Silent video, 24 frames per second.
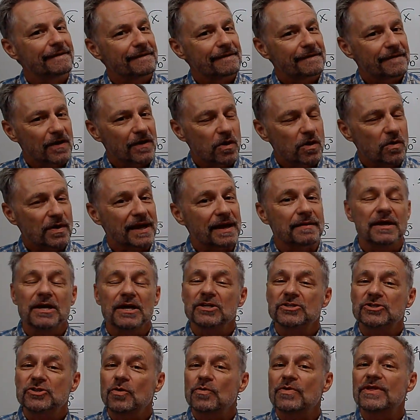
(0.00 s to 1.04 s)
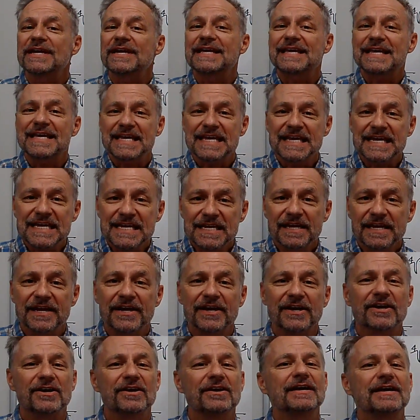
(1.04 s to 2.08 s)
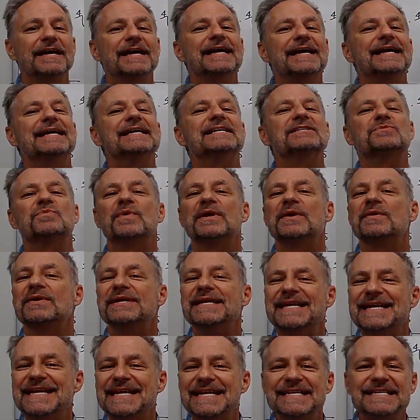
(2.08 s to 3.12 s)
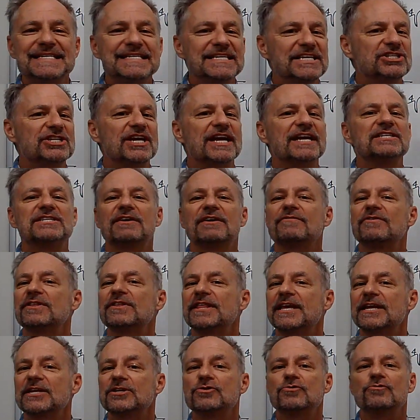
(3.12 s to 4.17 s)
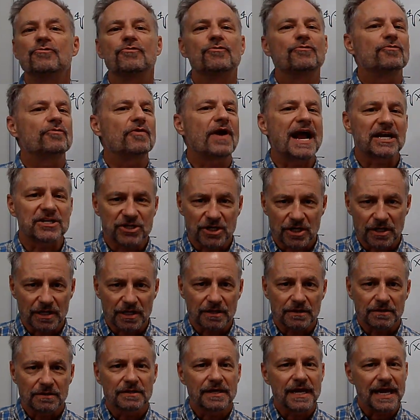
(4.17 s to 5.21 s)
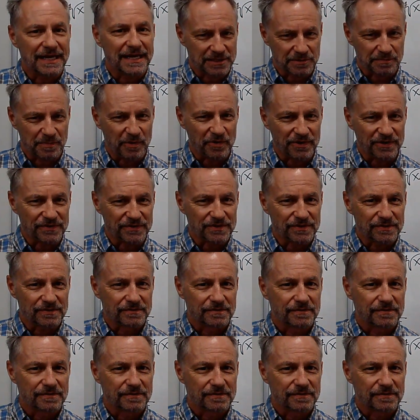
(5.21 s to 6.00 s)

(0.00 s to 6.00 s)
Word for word: Okay, so the key here is we need to change everything to fractional exponents.